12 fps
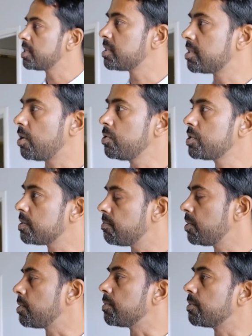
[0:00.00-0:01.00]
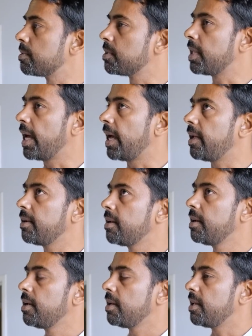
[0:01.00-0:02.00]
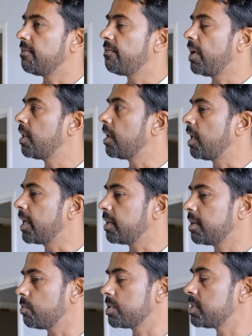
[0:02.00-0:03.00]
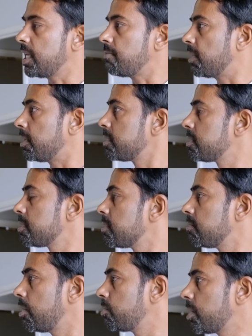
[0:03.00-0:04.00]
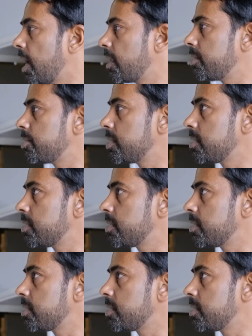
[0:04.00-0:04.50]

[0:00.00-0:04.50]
so smooth that it felt like it was seamless, no challenges.